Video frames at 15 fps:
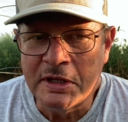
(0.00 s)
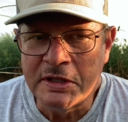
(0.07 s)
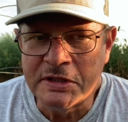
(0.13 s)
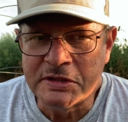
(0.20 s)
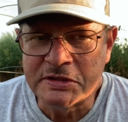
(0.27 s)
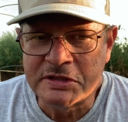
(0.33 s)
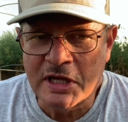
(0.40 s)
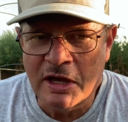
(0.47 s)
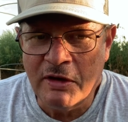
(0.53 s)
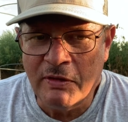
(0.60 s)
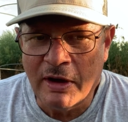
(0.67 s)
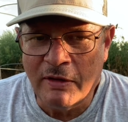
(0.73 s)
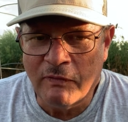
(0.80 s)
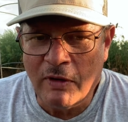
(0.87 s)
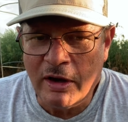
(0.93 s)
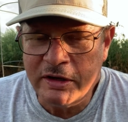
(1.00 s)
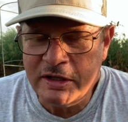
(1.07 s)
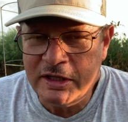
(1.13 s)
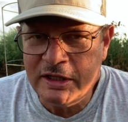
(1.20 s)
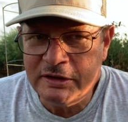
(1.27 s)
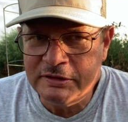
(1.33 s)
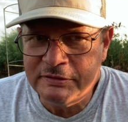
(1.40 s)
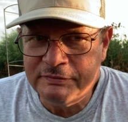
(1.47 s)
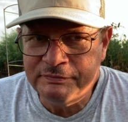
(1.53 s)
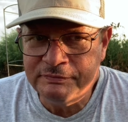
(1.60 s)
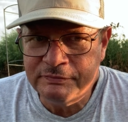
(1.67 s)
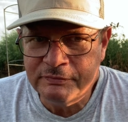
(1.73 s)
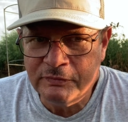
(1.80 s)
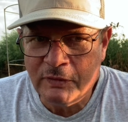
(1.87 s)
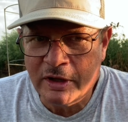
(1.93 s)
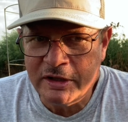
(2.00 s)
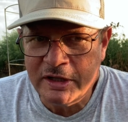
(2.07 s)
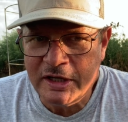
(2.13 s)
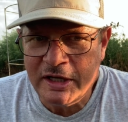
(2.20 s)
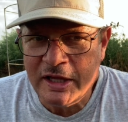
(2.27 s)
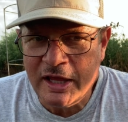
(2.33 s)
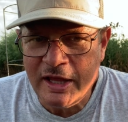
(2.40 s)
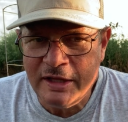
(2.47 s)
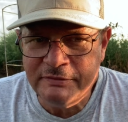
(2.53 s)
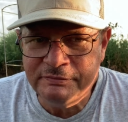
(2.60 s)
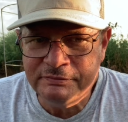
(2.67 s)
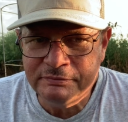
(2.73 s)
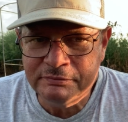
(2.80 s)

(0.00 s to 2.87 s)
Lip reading: So I watered it in.